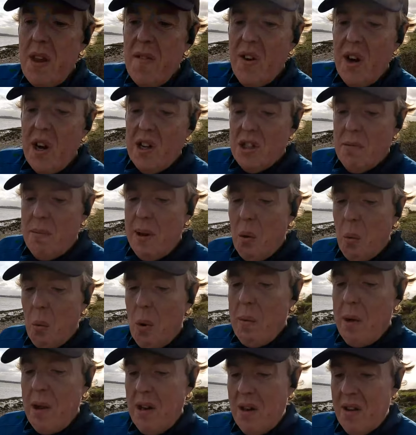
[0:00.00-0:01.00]
For her to be a
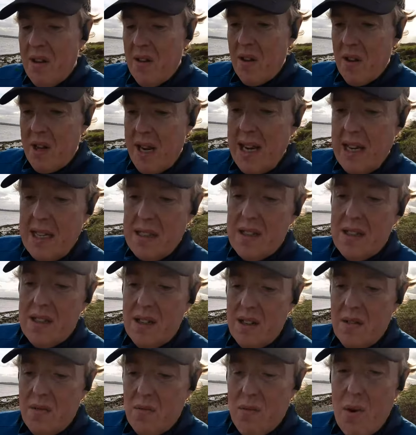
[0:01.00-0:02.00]
woman that
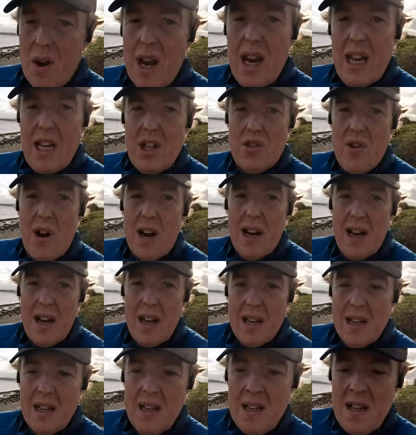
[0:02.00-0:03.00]
is really
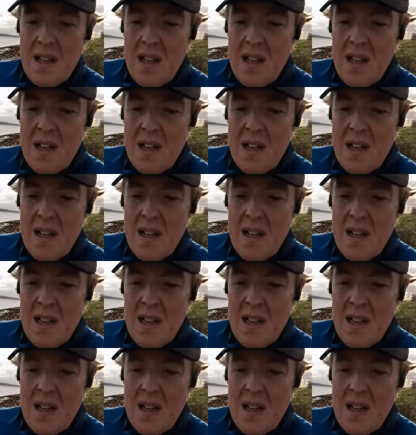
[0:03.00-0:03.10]
struggling